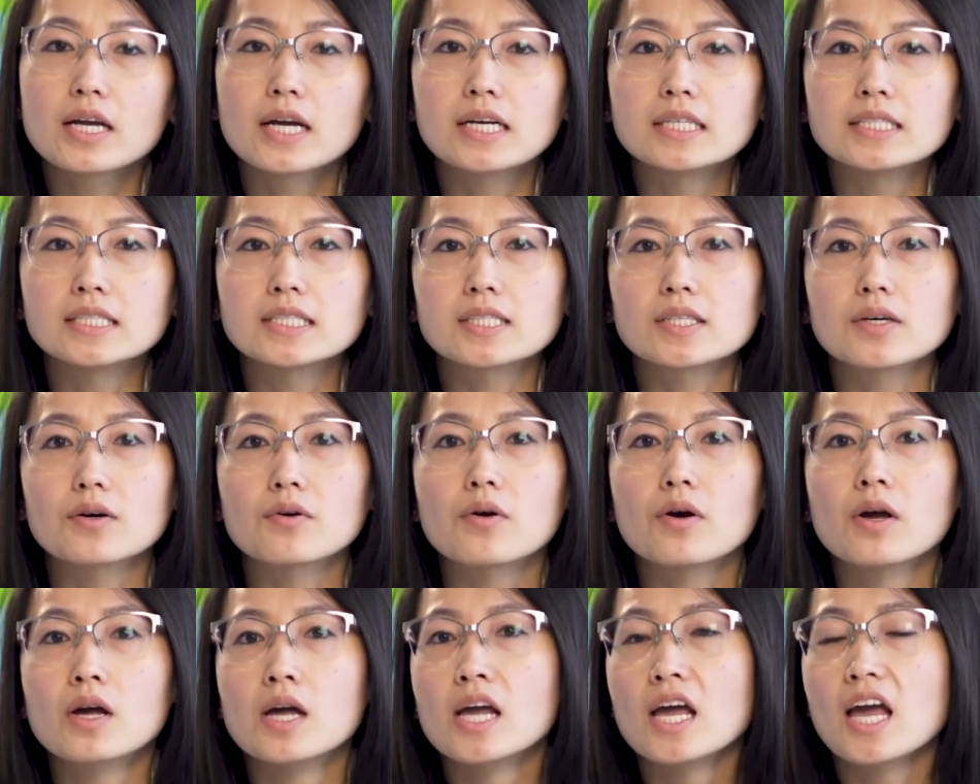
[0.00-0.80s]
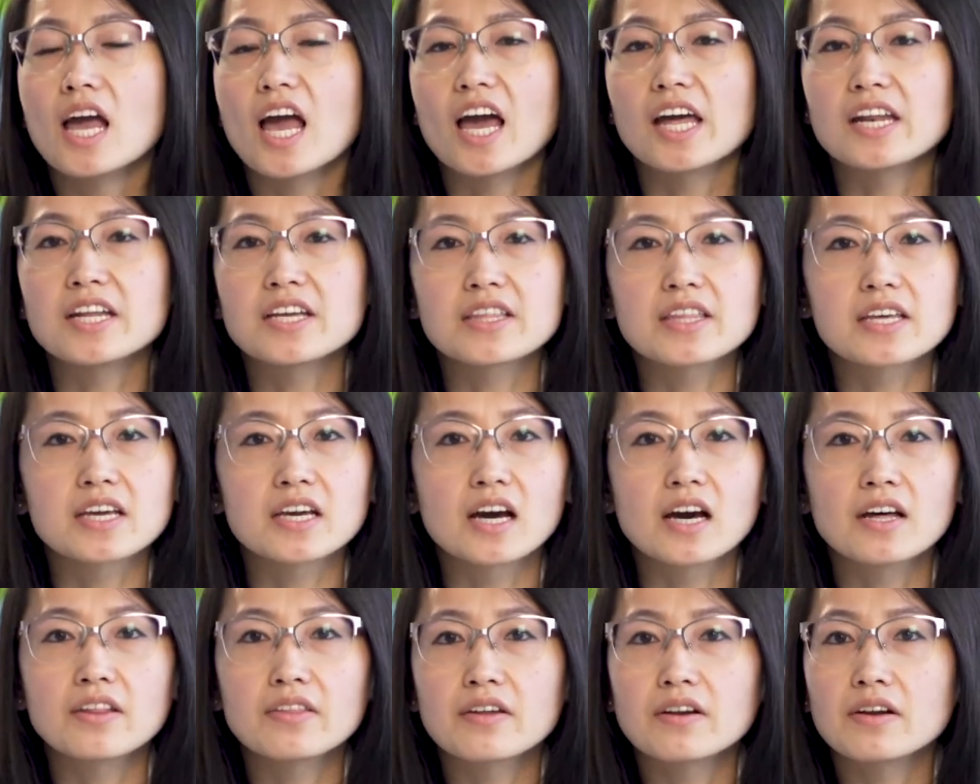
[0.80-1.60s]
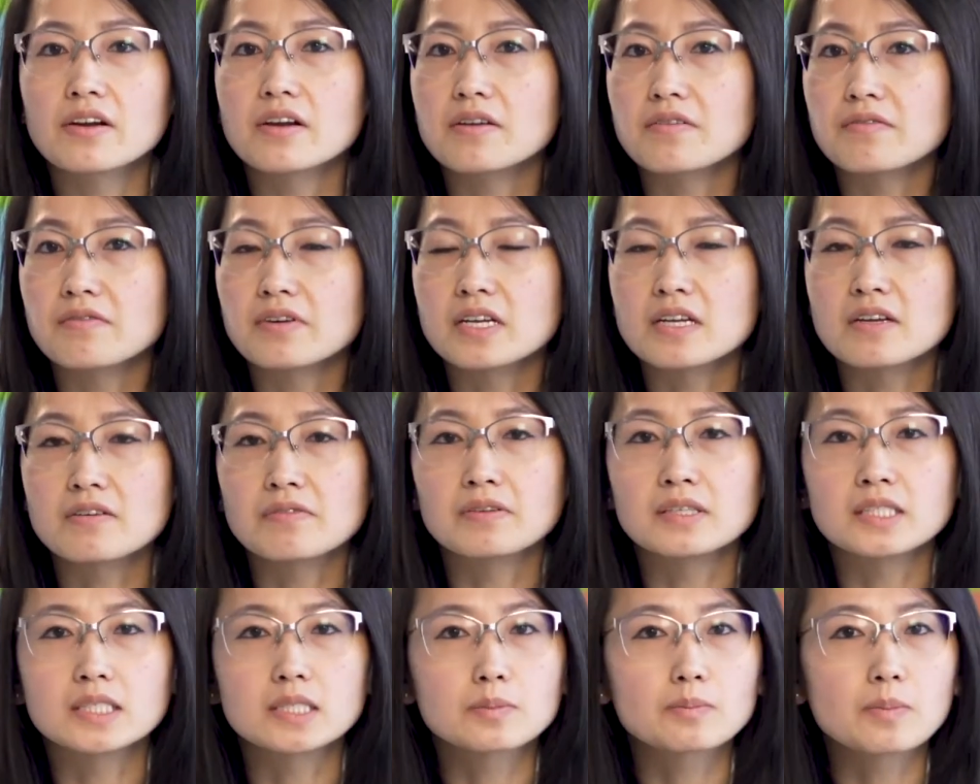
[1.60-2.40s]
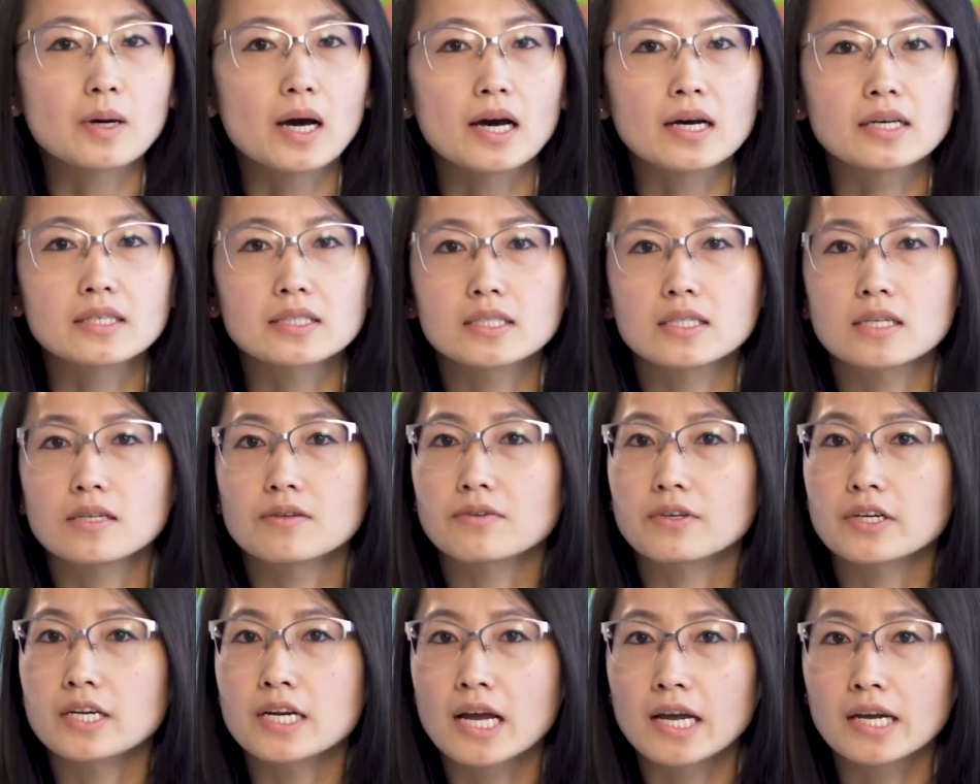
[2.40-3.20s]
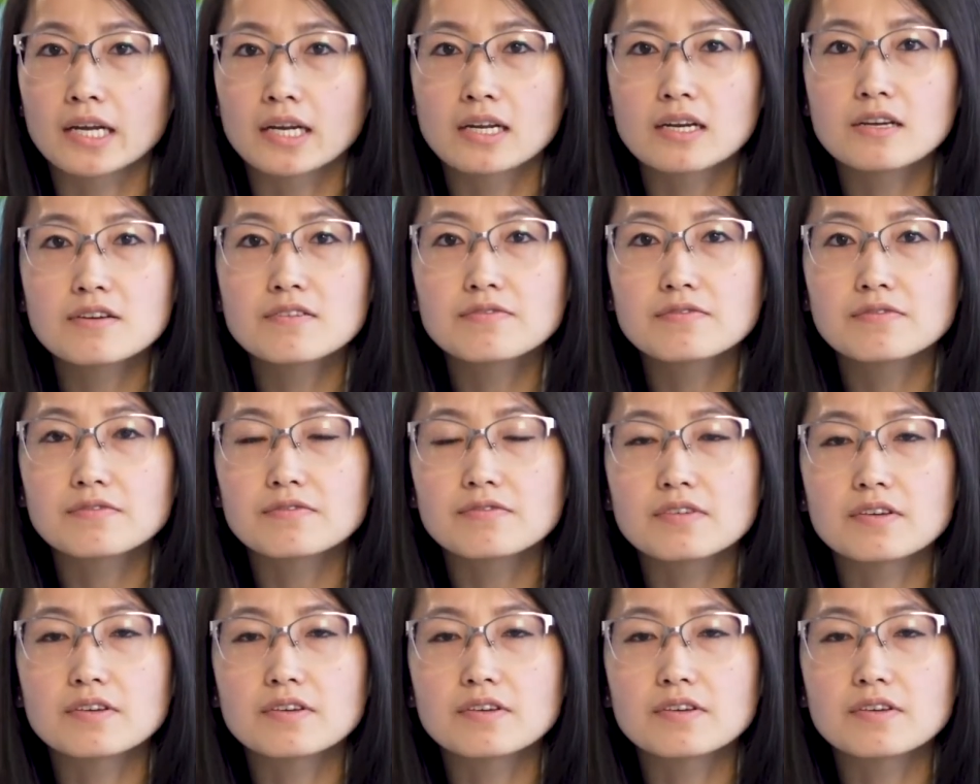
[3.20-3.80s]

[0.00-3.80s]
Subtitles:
and so anything on there, even if it's positive or negative,